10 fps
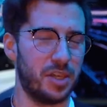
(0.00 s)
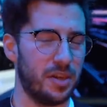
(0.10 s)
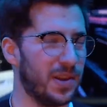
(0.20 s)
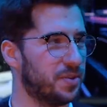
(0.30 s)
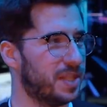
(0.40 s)

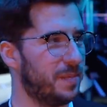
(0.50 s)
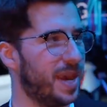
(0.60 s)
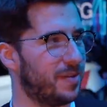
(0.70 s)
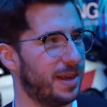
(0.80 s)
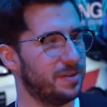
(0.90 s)
cheering on in the
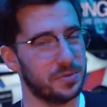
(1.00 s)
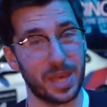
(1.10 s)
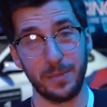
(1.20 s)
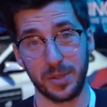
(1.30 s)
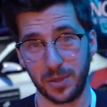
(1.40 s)
background, I was
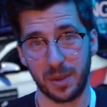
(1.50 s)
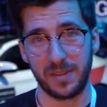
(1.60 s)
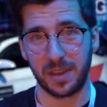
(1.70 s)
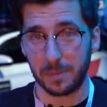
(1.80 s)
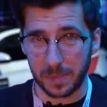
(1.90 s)
able to, I
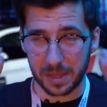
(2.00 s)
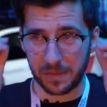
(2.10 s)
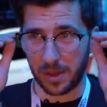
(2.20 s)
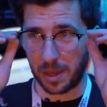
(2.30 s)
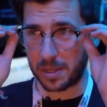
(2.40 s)
think, be the
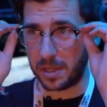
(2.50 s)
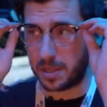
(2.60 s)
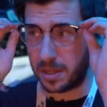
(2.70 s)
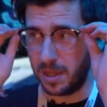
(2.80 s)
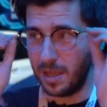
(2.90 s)
fastest